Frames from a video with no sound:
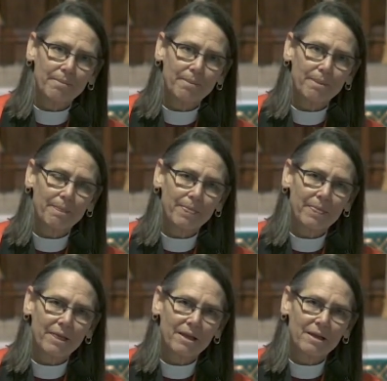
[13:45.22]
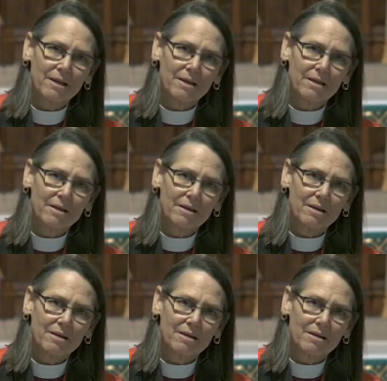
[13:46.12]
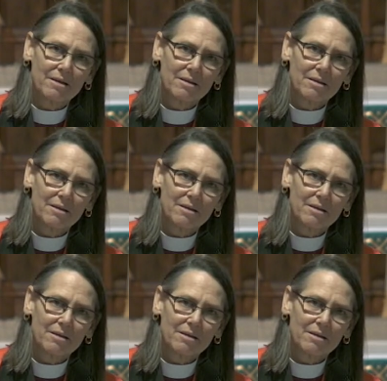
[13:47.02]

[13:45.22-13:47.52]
Nothing is said.